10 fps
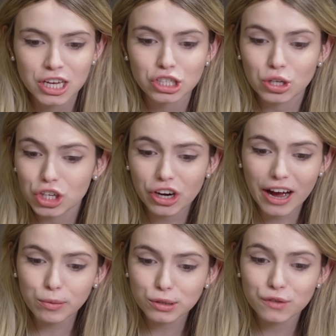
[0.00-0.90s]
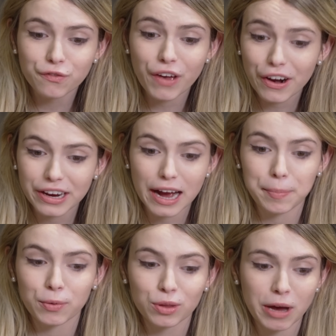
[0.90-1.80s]
So here I was very
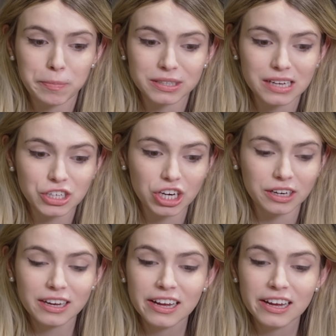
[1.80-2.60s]
happy with my position.